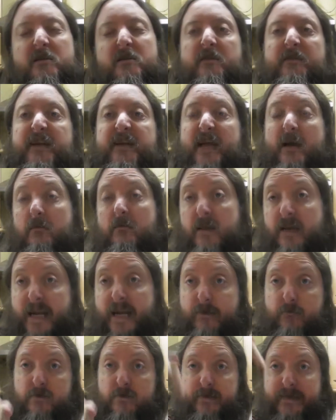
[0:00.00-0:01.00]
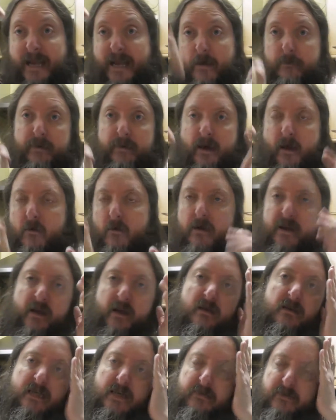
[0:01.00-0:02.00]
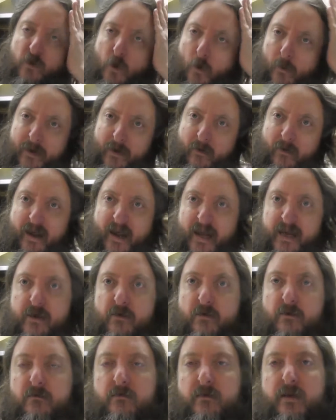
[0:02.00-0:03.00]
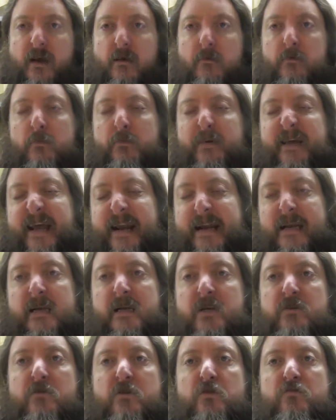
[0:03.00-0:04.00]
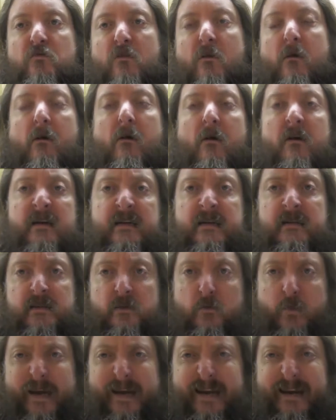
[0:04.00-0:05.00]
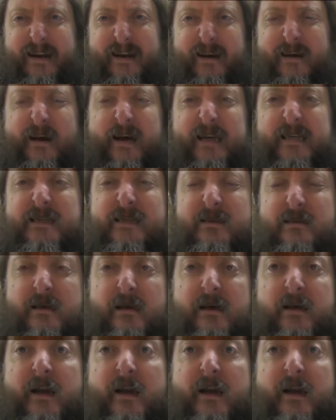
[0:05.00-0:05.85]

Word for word: to the video. The link would be down below. You can just leave a comment on it and you can, you know, you'll be getting into a draw to win a nice, uh,